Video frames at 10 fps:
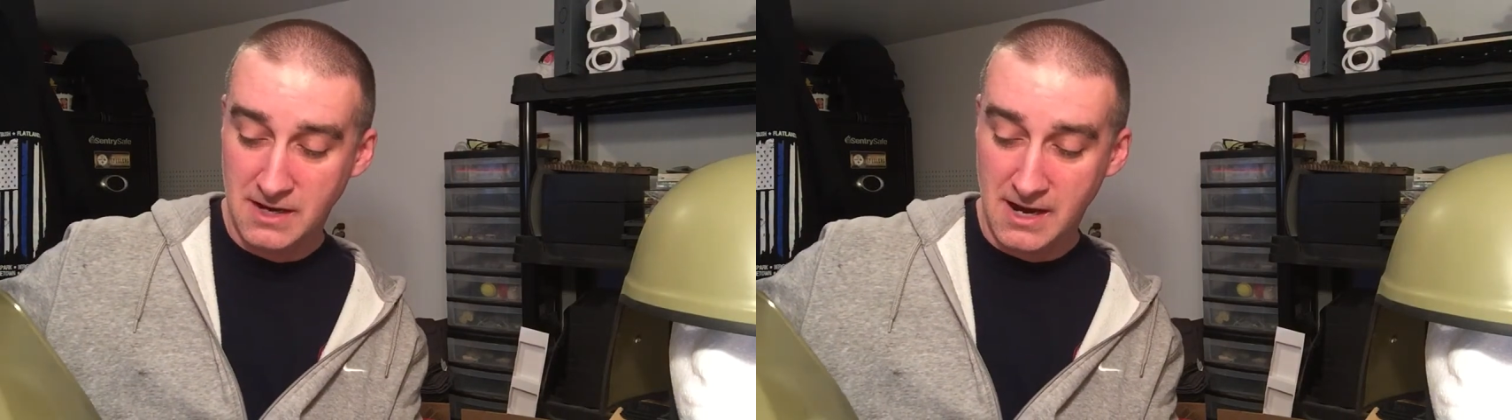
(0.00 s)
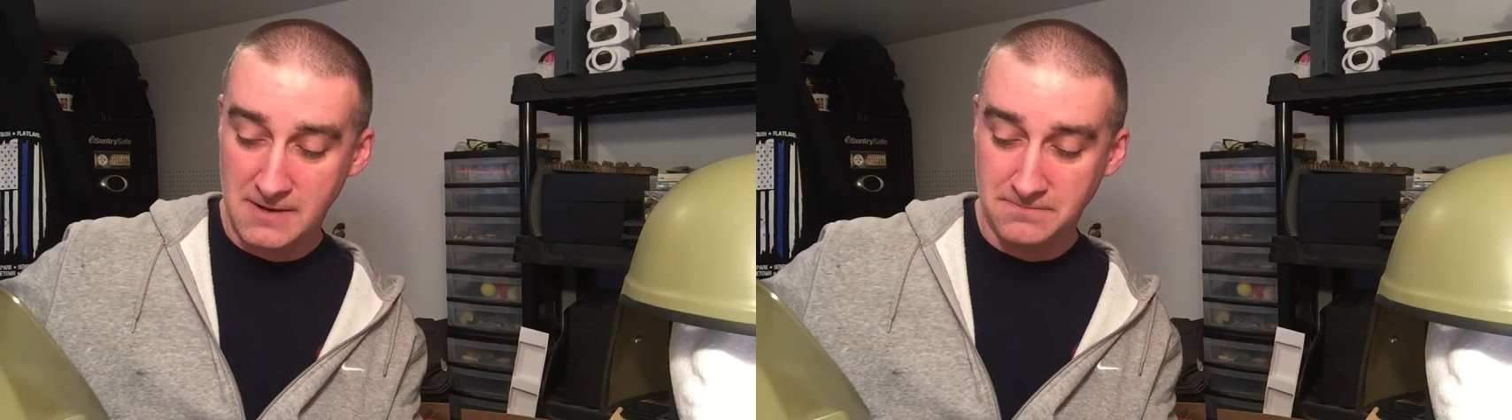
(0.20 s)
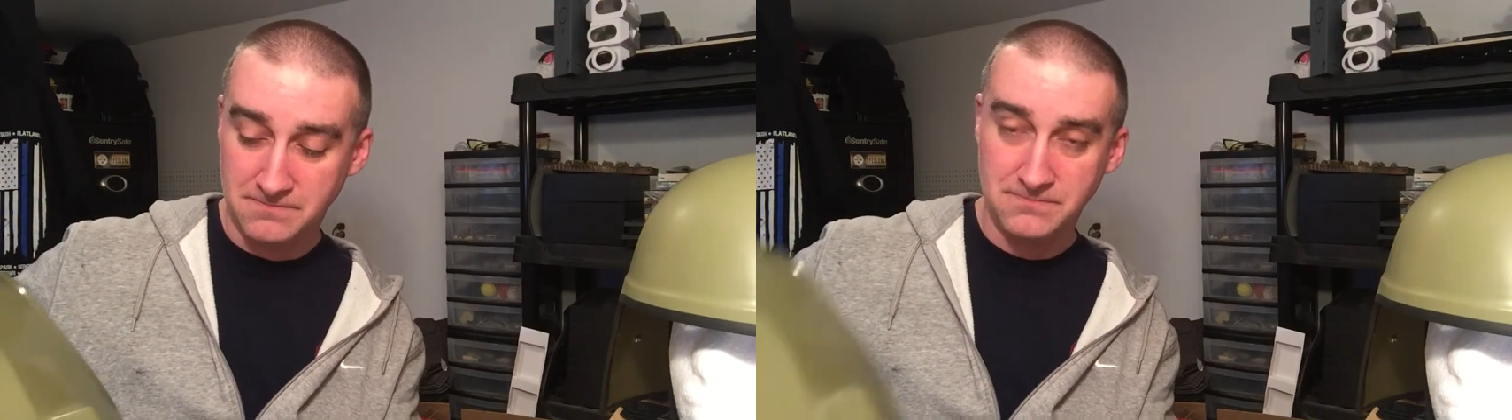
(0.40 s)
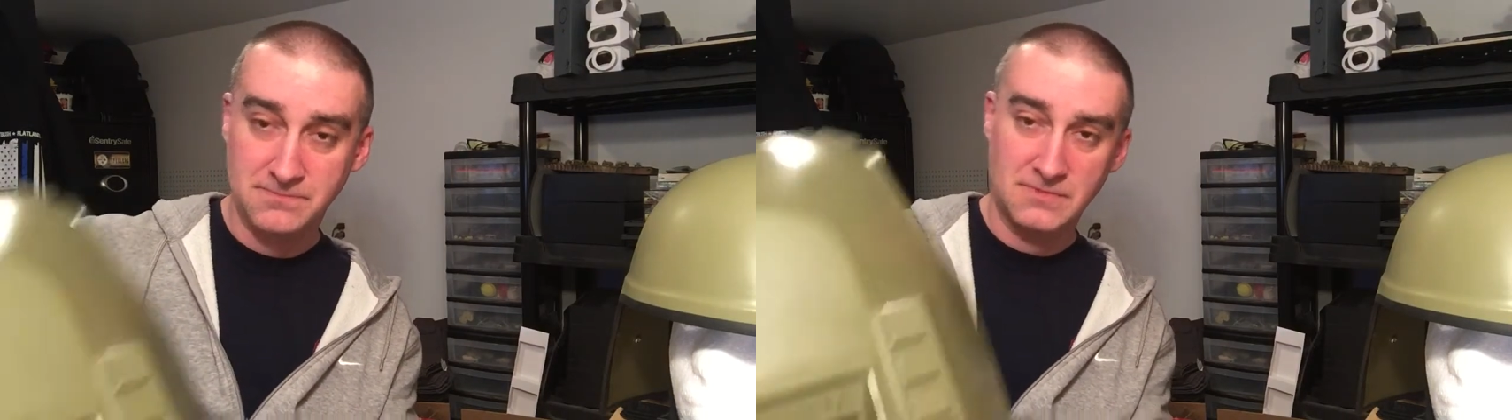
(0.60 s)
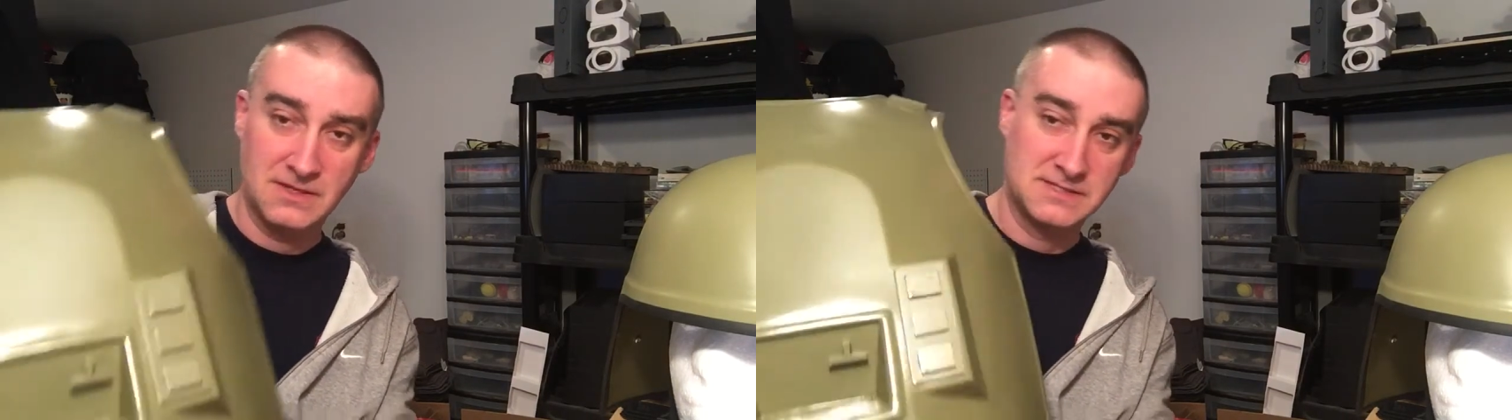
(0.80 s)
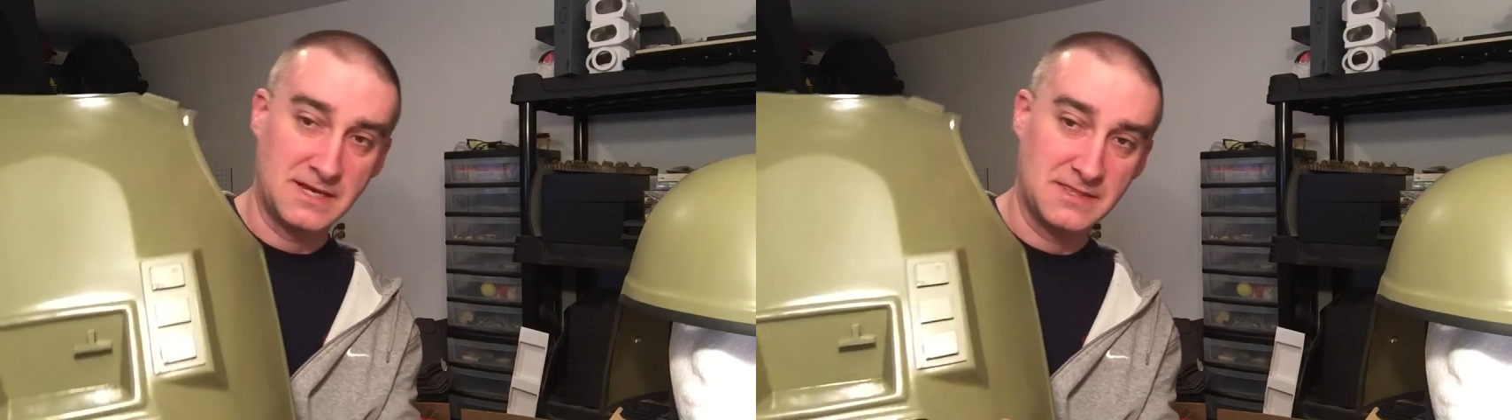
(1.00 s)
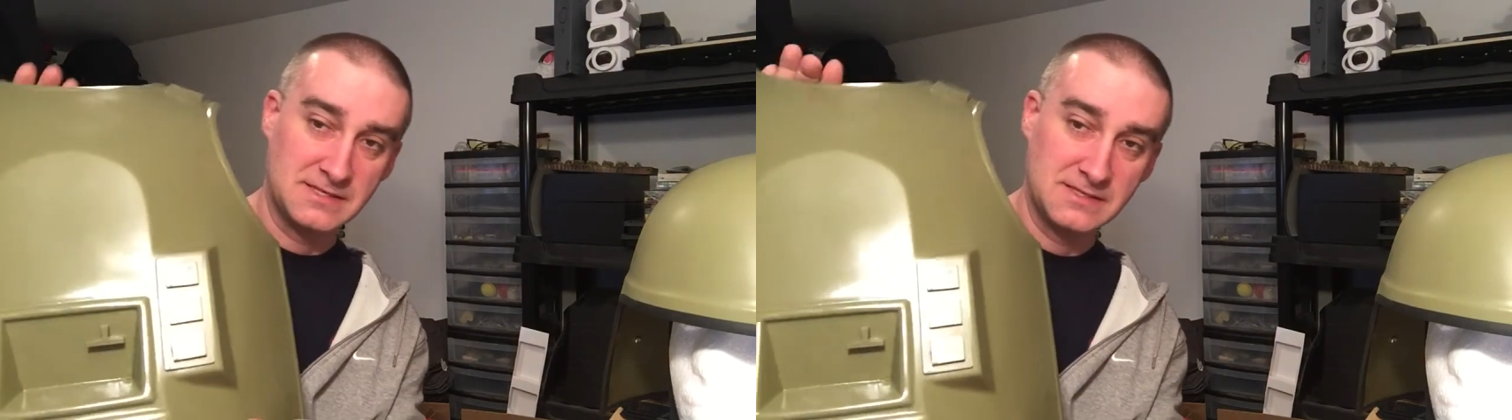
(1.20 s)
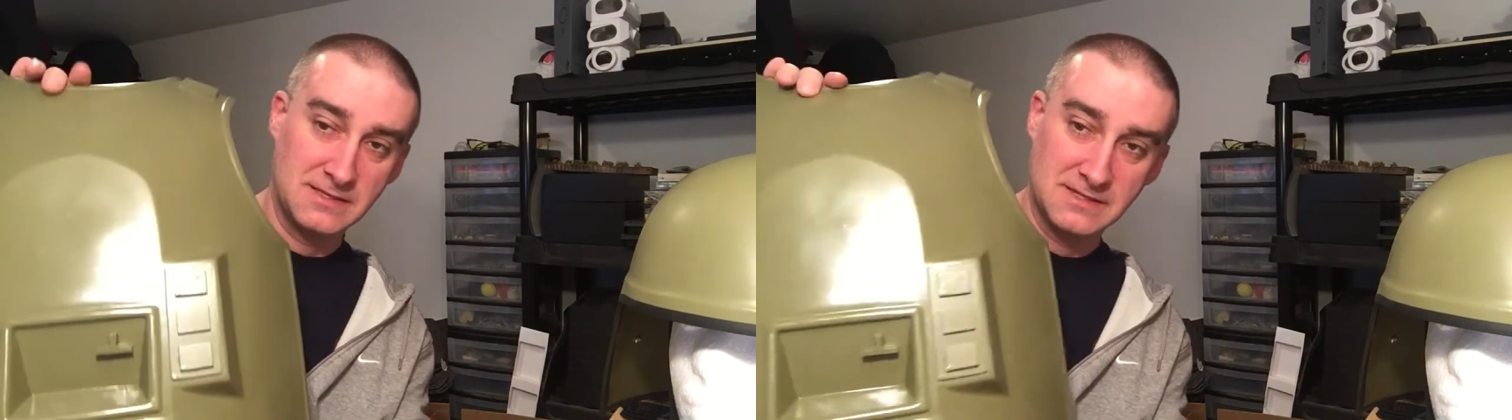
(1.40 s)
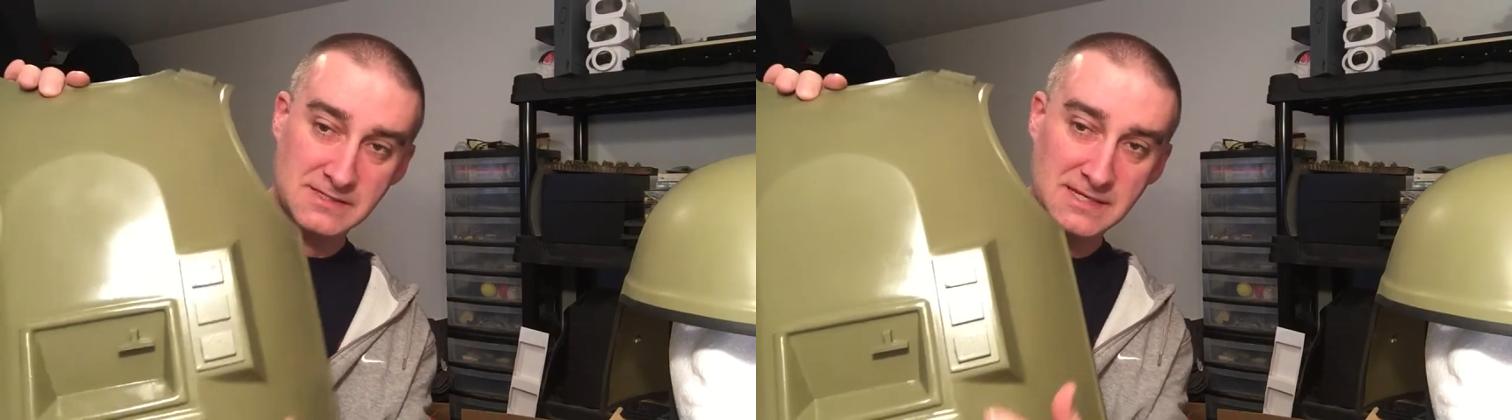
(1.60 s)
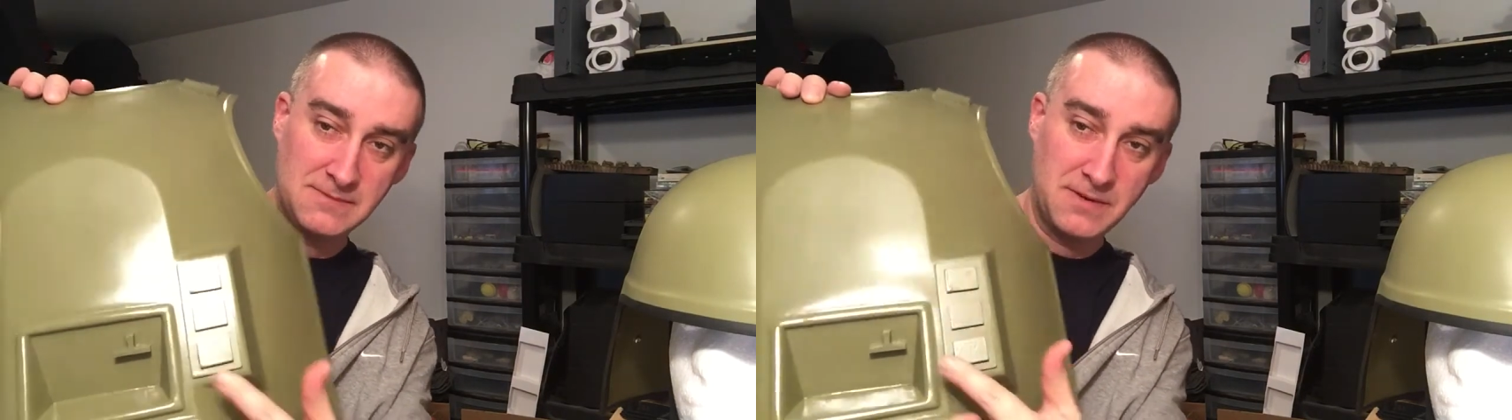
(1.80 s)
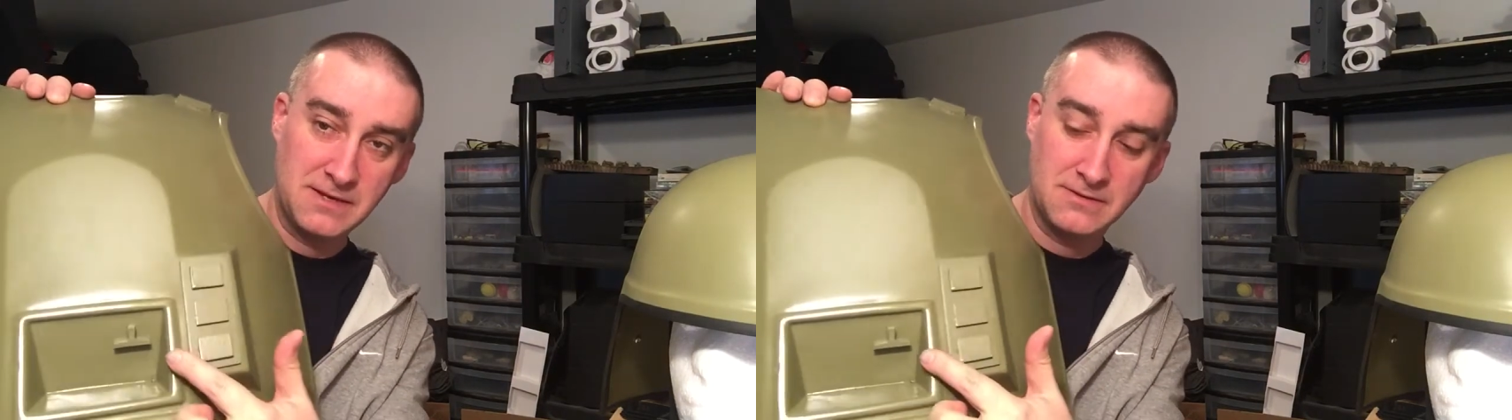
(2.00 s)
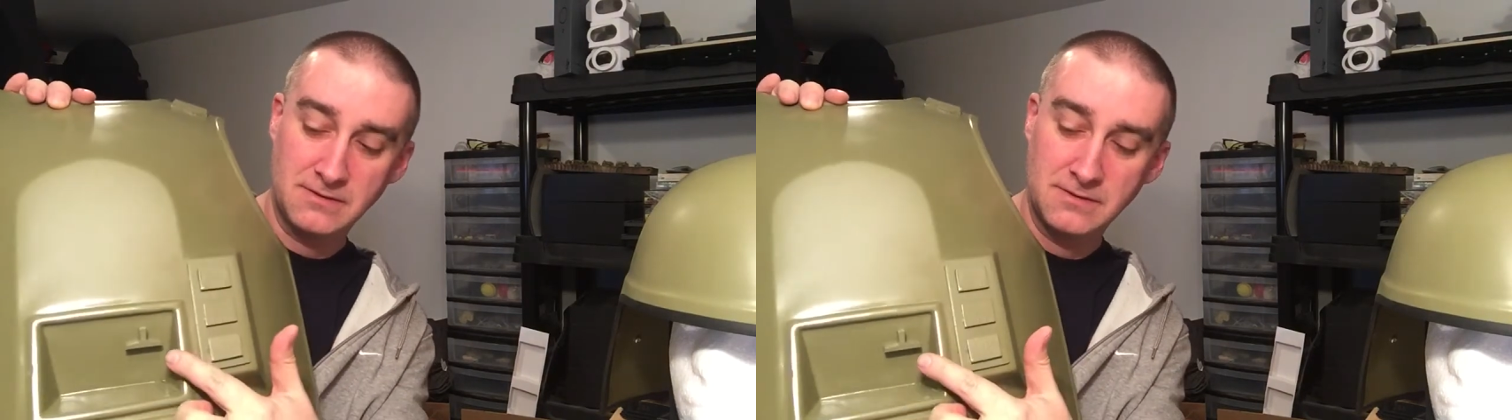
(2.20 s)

It's got the T-bit